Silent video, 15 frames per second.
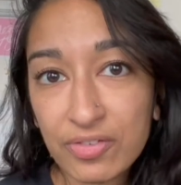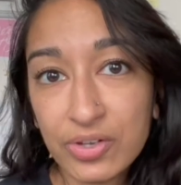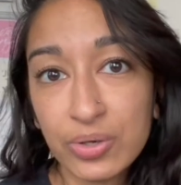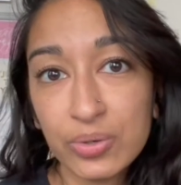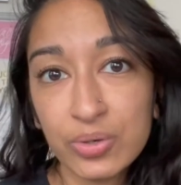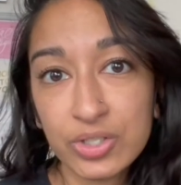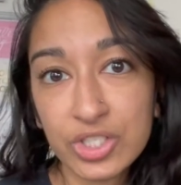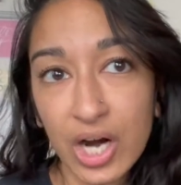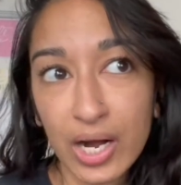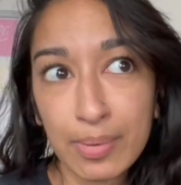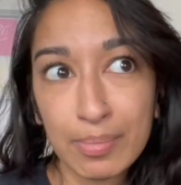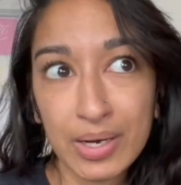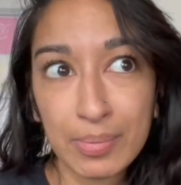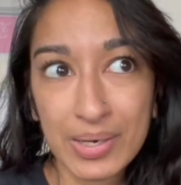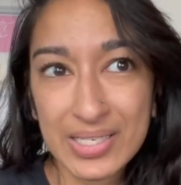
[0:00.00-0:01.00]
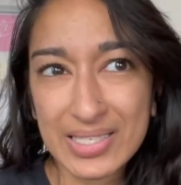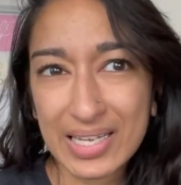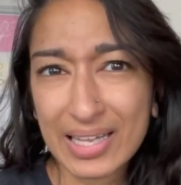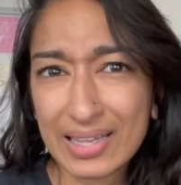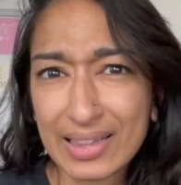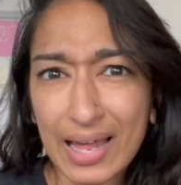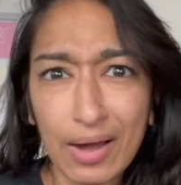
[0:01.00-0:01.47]
you try to minimize
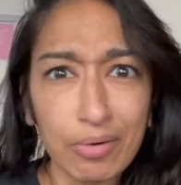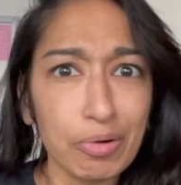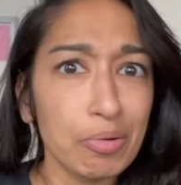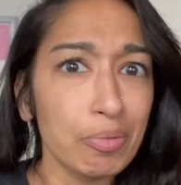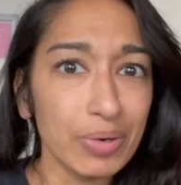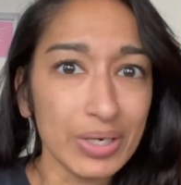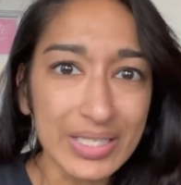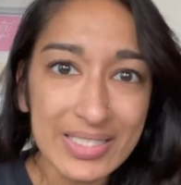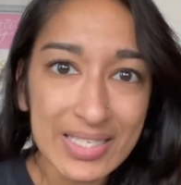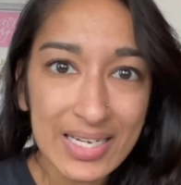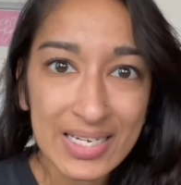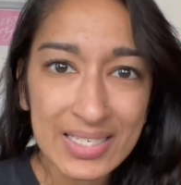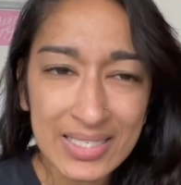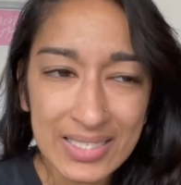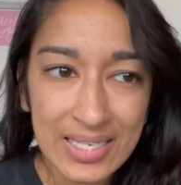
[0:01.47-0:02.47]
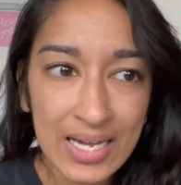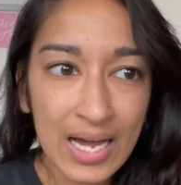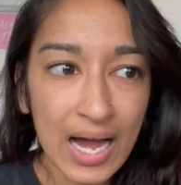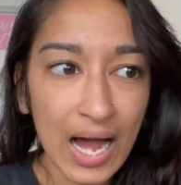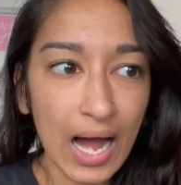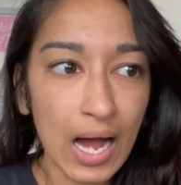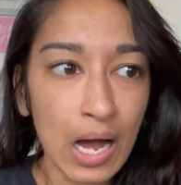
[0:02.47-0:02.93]
like loud noises.
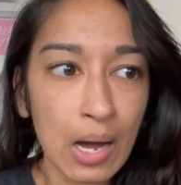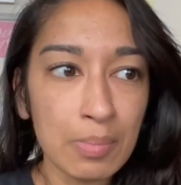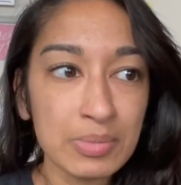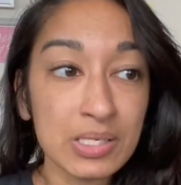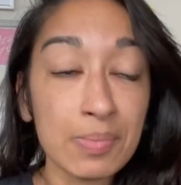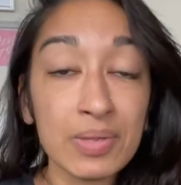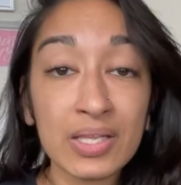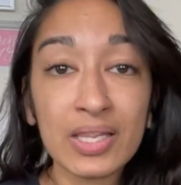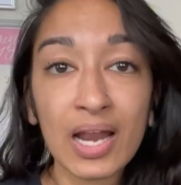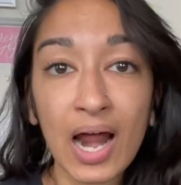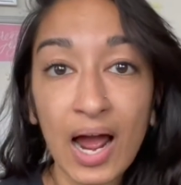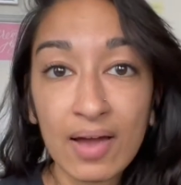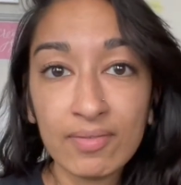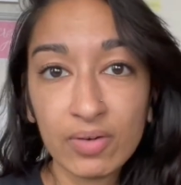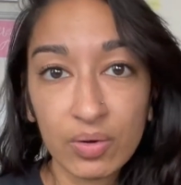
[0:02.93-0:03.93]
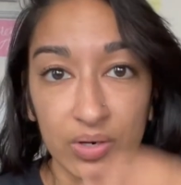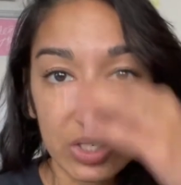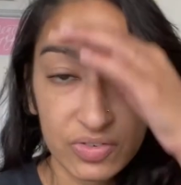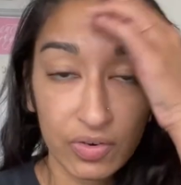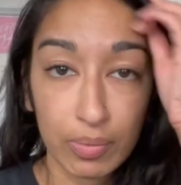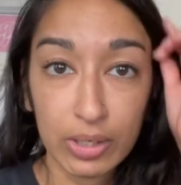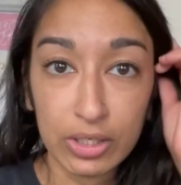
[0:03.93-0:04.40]
Something that I've noticed
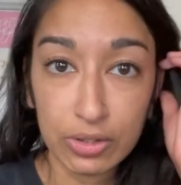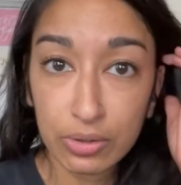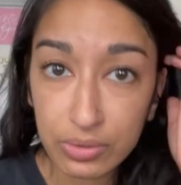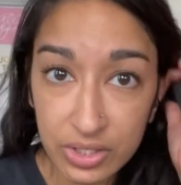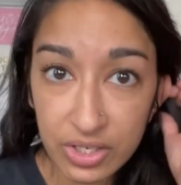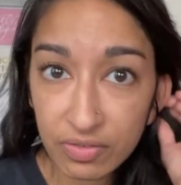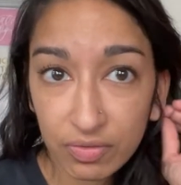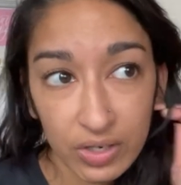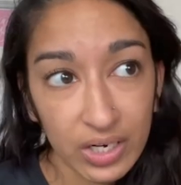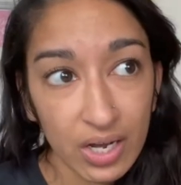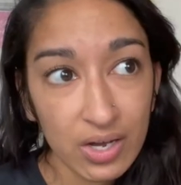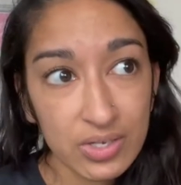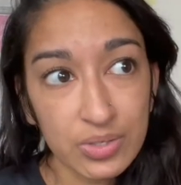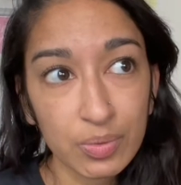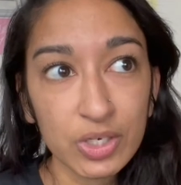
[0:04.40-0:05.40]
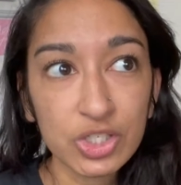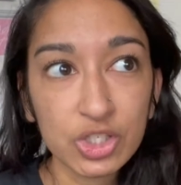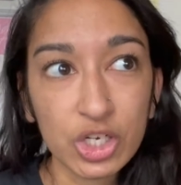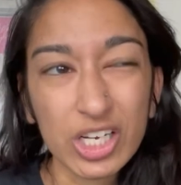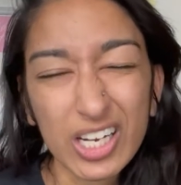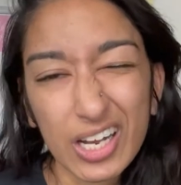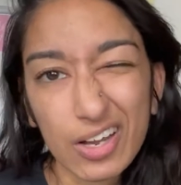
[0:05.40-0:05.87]
for my YouTube videos, which
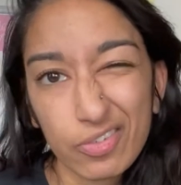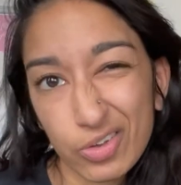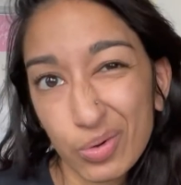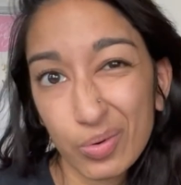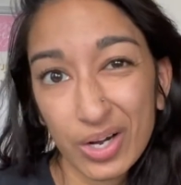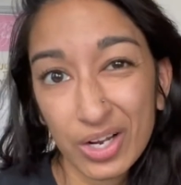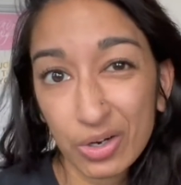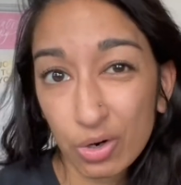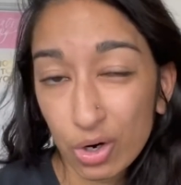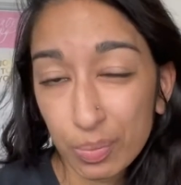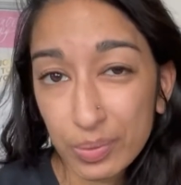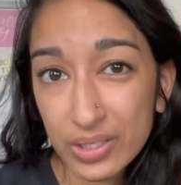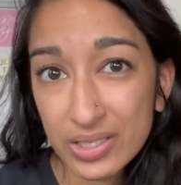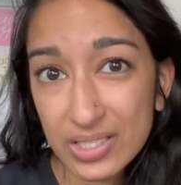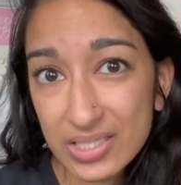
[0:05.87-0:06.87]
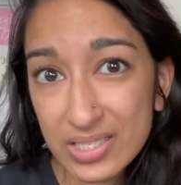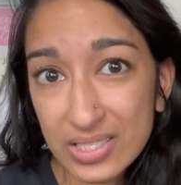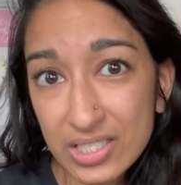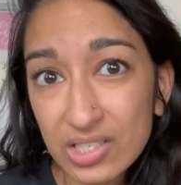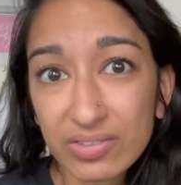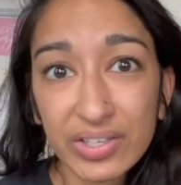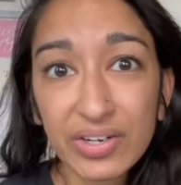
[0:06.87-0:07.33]
like if you want to incorporate this
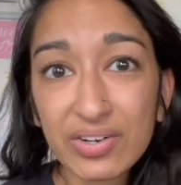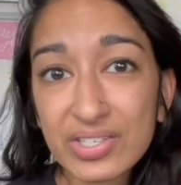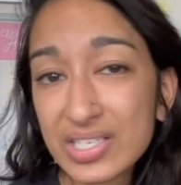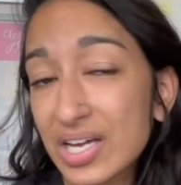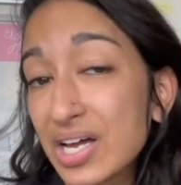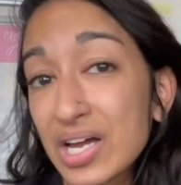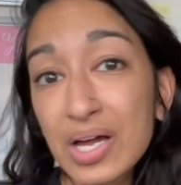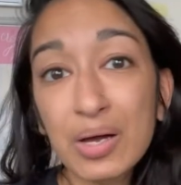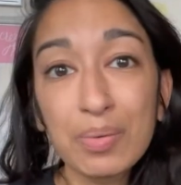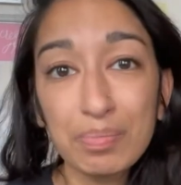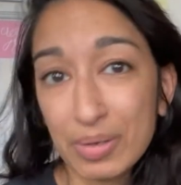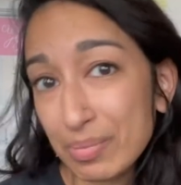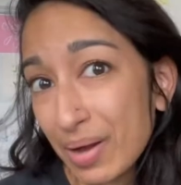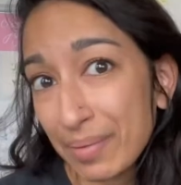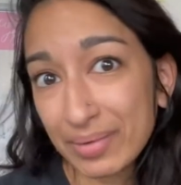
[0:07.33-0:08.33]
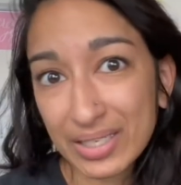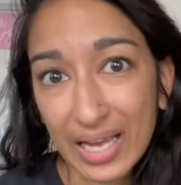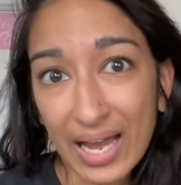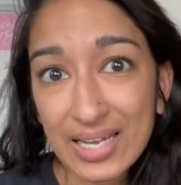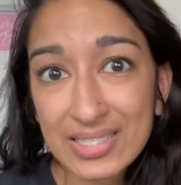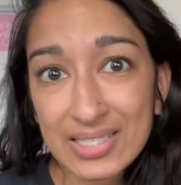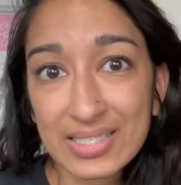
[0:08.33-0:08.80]
into reels, be my
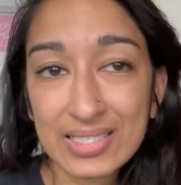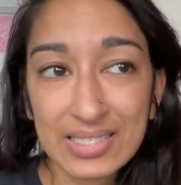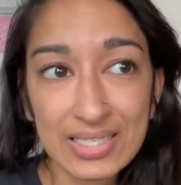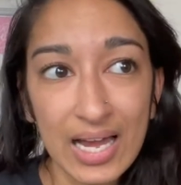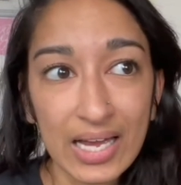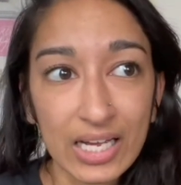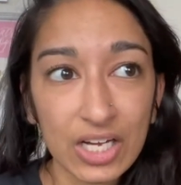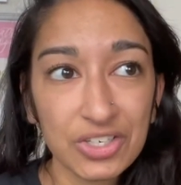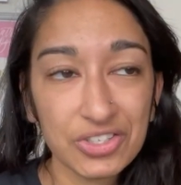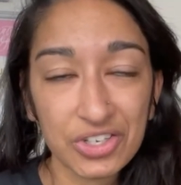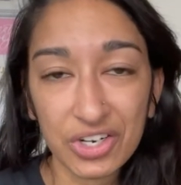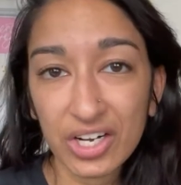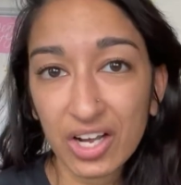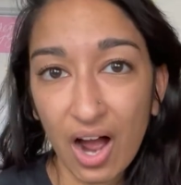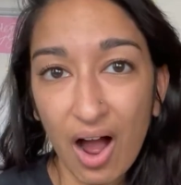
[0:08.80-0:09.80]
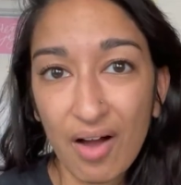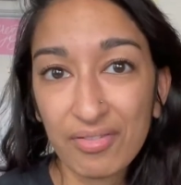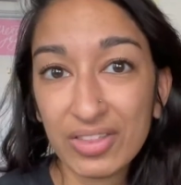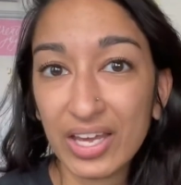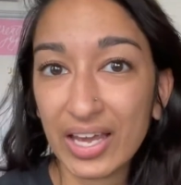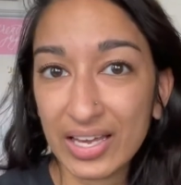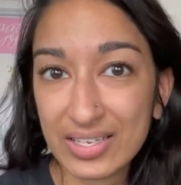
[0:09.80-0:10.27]
guest, is like turning off
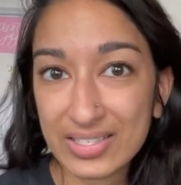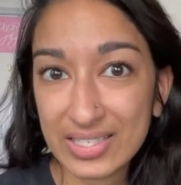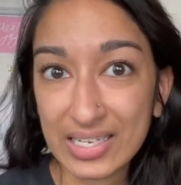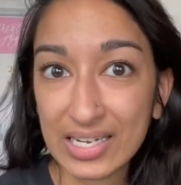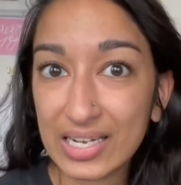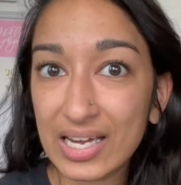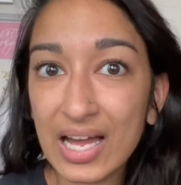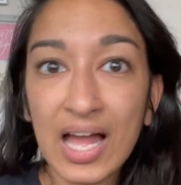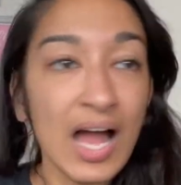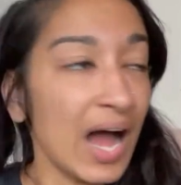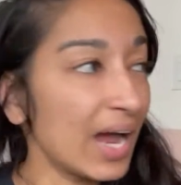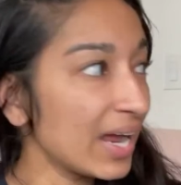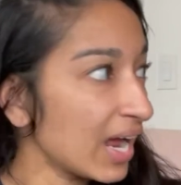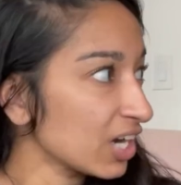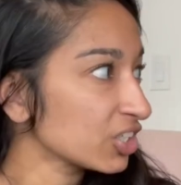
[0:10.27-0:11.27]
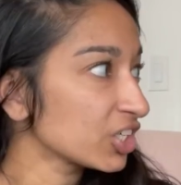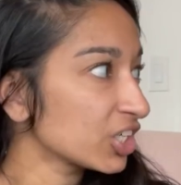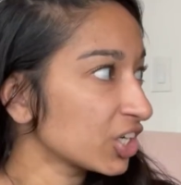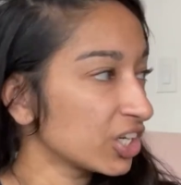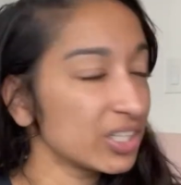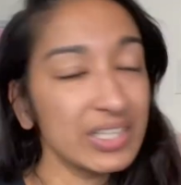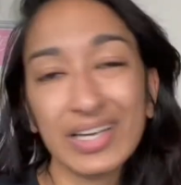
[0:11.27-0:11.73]
the AC. I actually
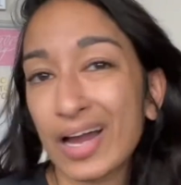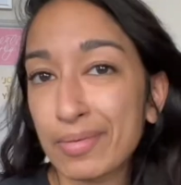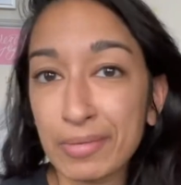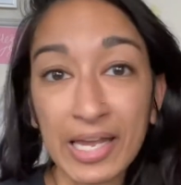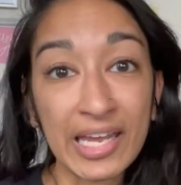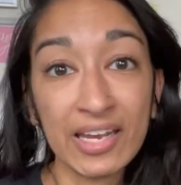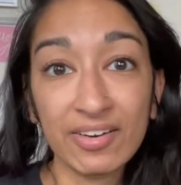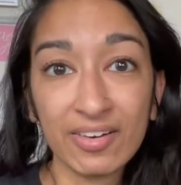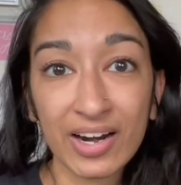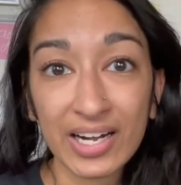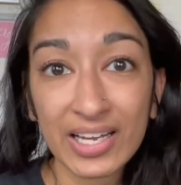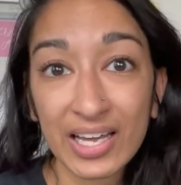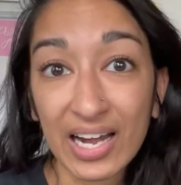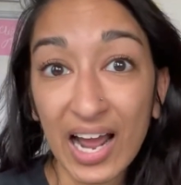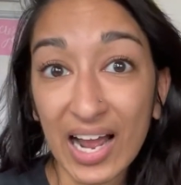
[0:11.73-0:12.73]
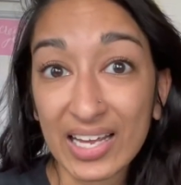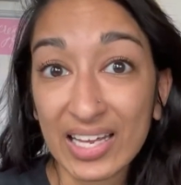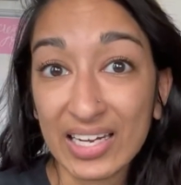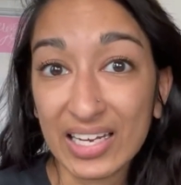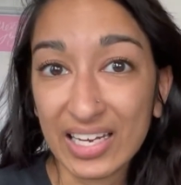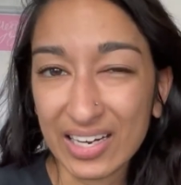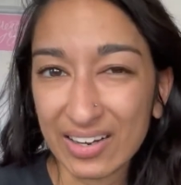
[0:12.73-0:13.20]
currently have my heat running and I can
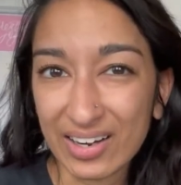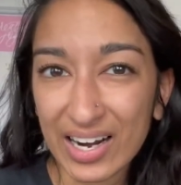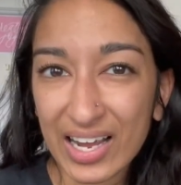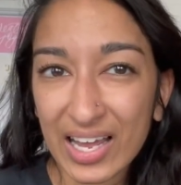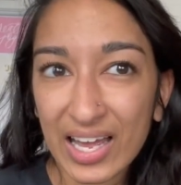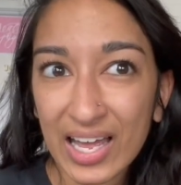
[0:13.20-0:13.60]
hear it,